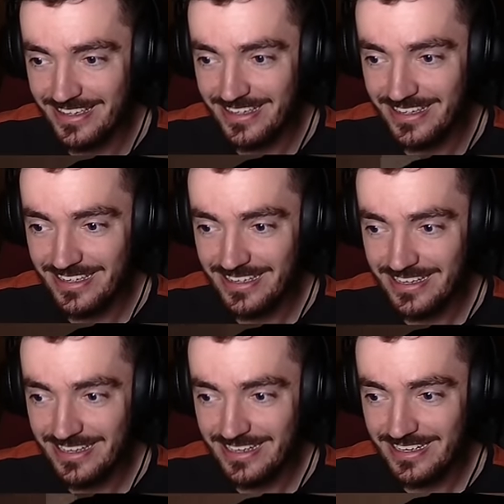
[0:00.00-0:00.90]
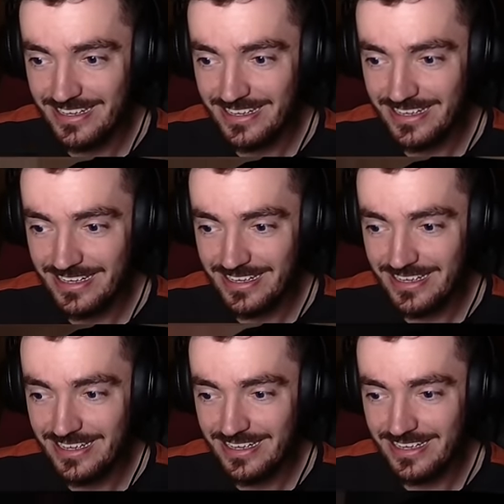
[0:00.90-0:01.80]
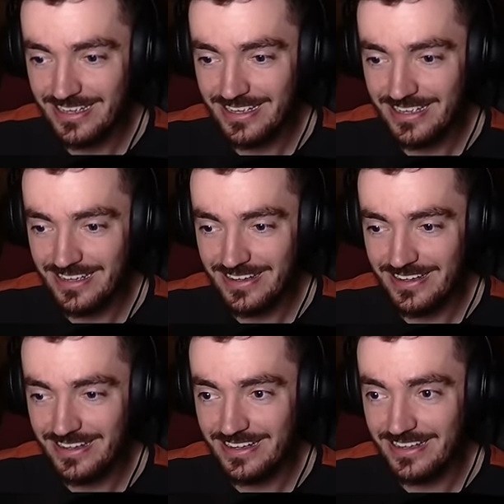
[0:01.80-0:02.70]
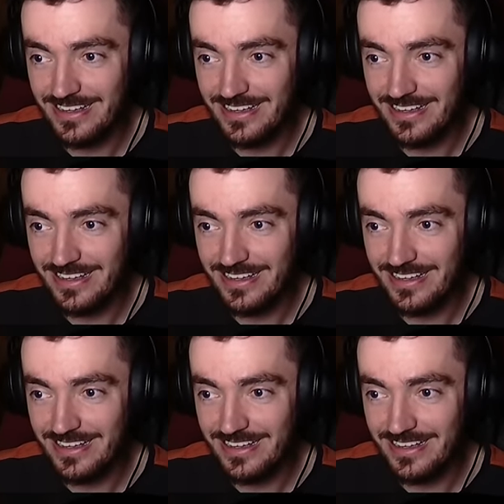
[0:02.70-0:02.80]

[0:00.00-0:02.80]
(silence)